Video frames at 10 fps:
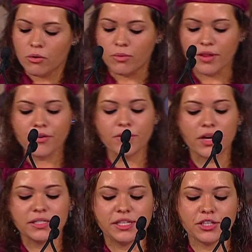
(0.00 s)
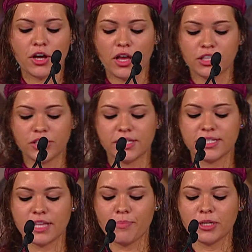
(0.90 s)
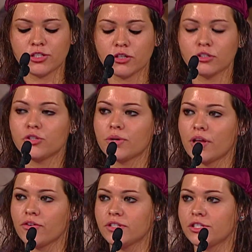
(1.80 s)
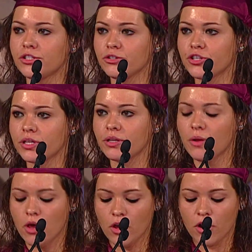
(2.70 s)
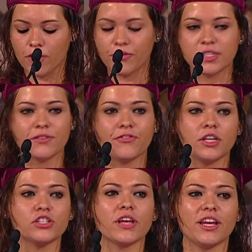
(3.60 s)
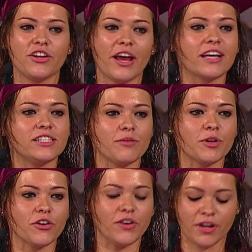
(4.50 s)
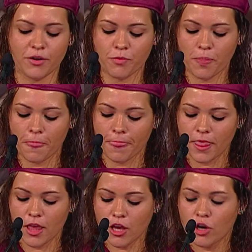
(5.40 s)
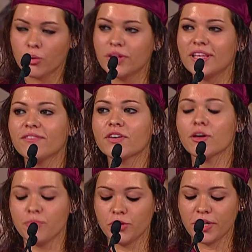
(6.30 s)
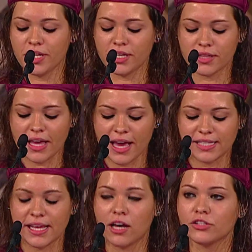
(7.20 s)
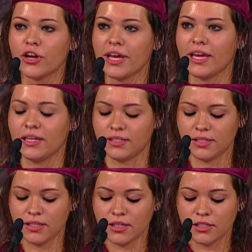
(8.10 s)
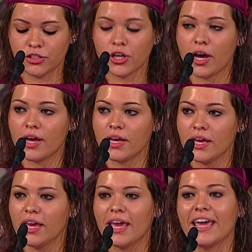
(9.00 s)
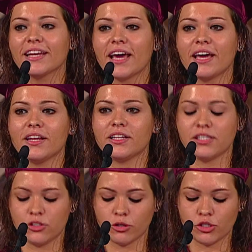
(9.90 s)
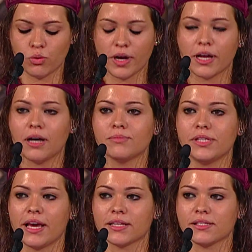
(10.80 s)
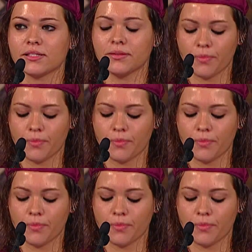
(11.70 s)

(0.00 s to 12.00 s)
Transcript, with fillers: Whether or not Dean College is a stepping stone to another institution, or if it is the finish line in your academic career, we leave a community that has held our hand, taught, and guided us towards what comes next.